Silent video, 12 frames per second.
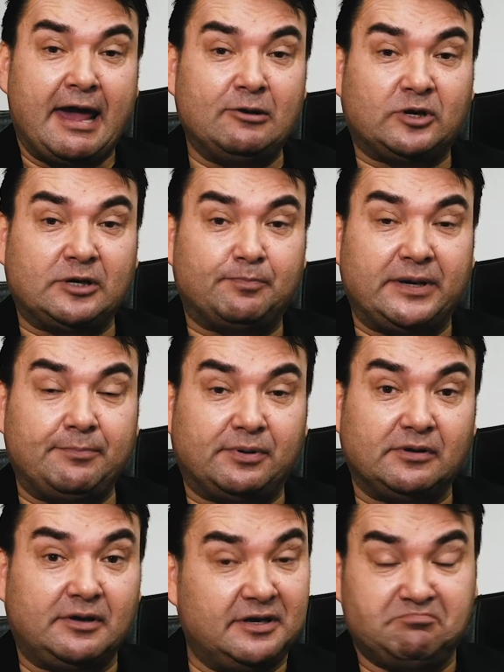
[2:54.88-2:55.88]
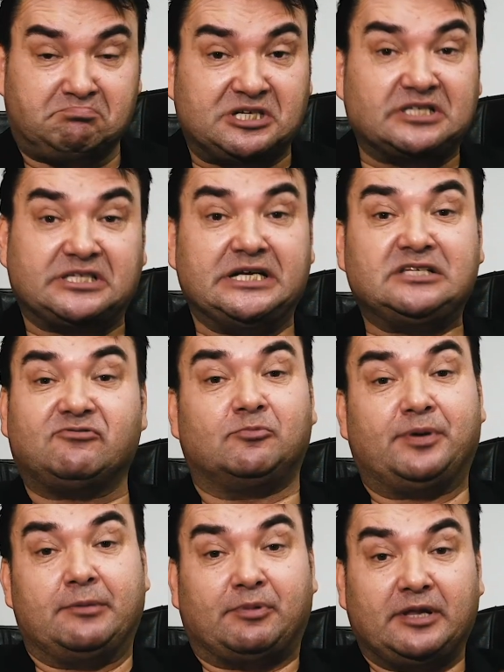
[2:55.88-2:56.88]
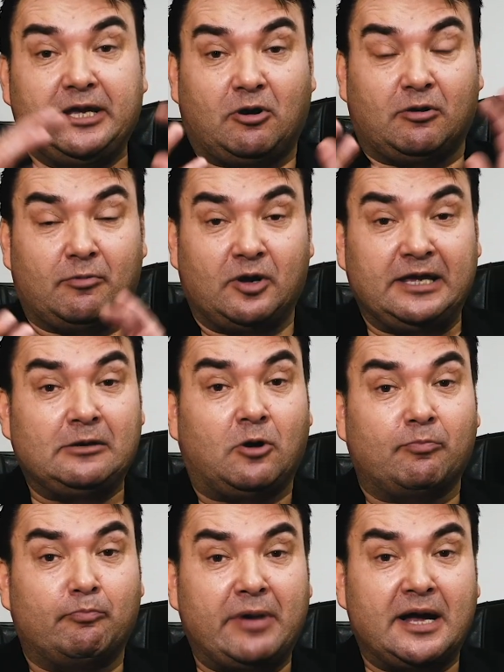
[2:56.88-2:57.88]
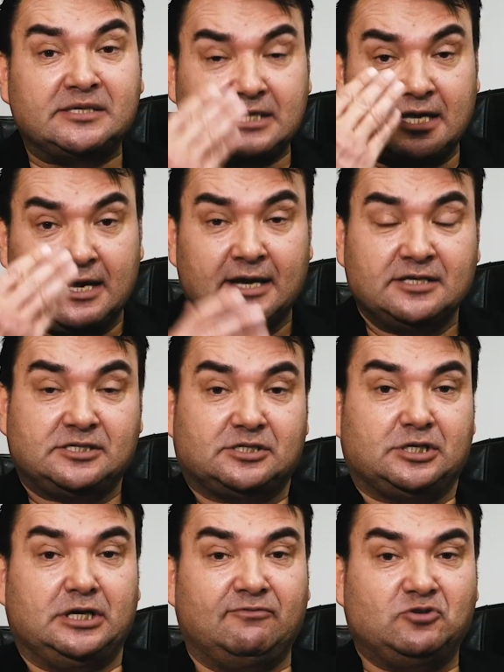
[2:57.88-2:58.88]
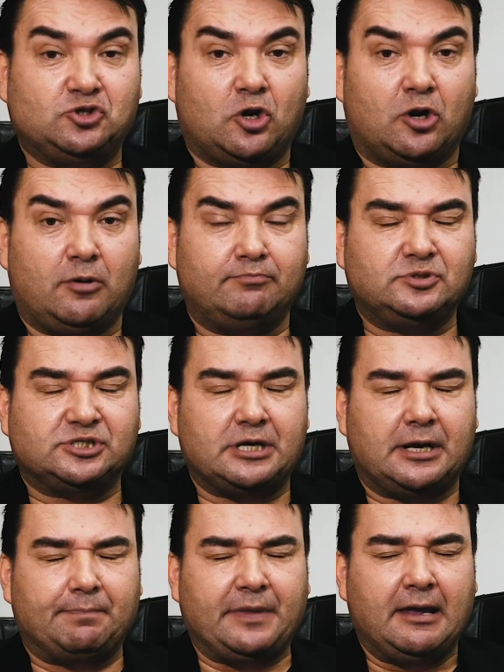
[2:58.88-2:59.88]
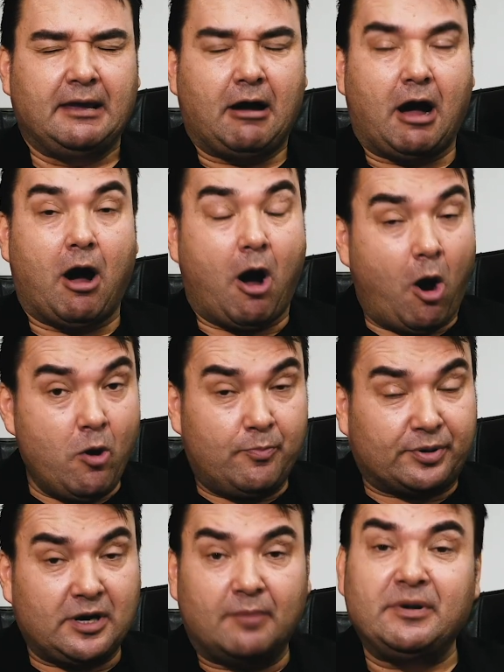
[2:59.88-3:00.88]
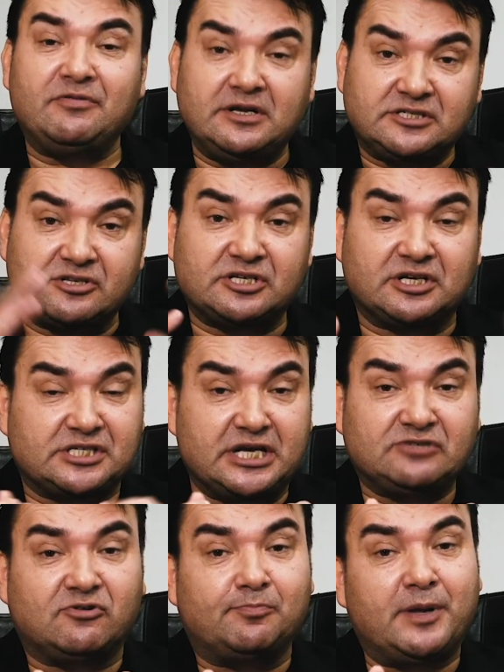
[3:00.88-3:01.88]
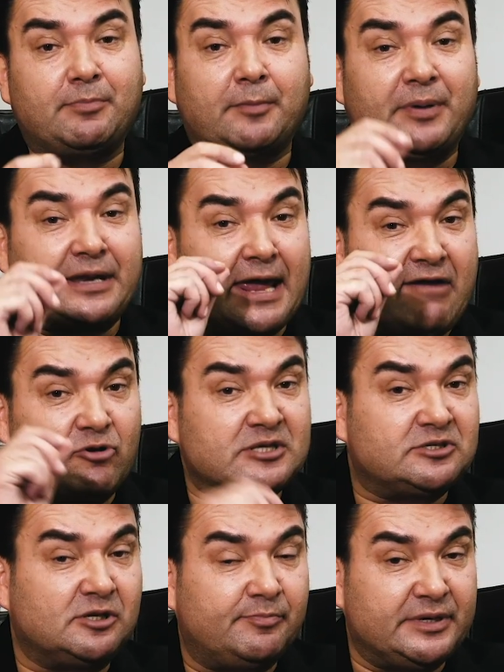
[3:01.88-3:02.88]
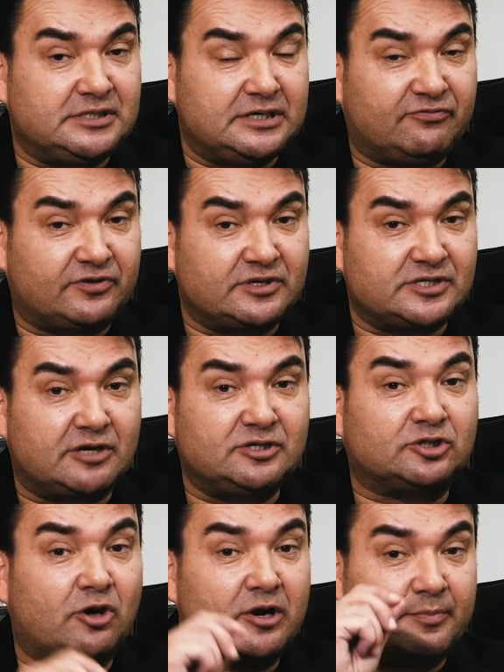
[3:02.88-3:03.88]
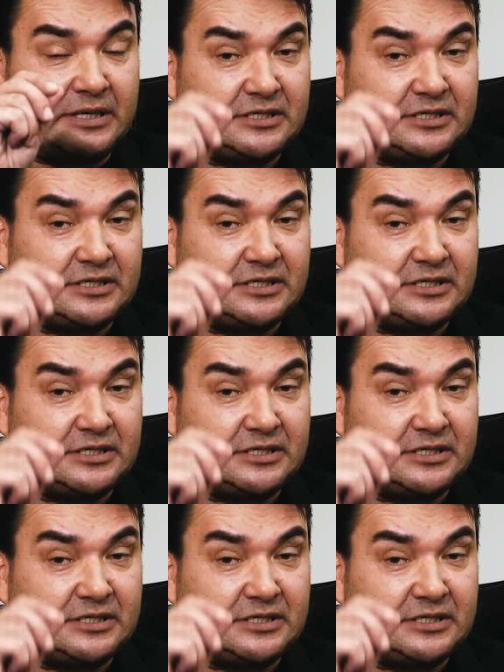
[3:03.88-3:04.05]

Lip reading: look at people, successful people, Elon Musk, Steve Jobs, Oprah. I mean, these are successful people, but everyone's a little bit different. So try to be